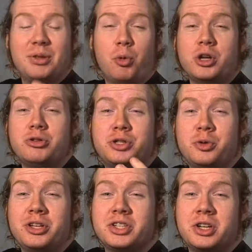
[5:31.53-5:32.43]
the more you
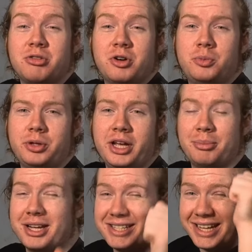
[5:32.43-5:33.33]
do this in your own
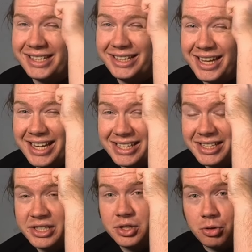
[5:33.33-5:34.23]
playing by taking the
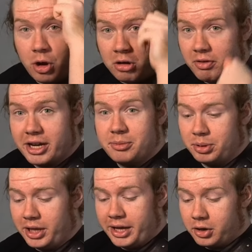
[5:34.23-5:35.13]
ideas you're already
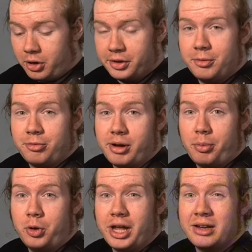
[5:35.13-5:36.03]
playing on the
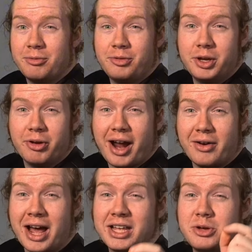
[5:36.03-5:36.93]
fretboard and figuring
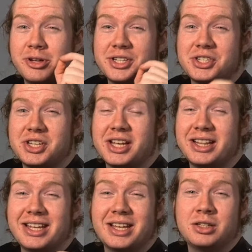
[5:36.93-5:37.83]
out how you can
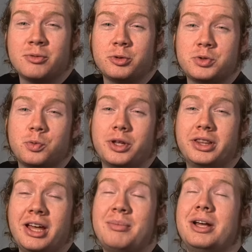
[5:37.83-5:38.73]
sing the intervals
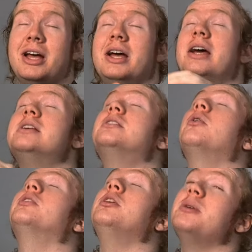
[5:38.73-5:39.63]
with them is
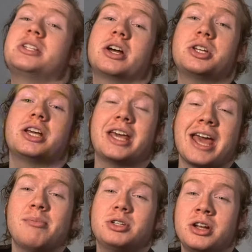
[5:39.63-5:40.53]
going to be such a
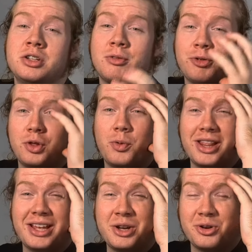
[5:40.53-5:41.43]
game changer for the
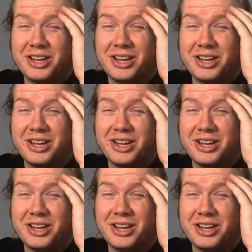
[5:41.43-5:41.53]
way that your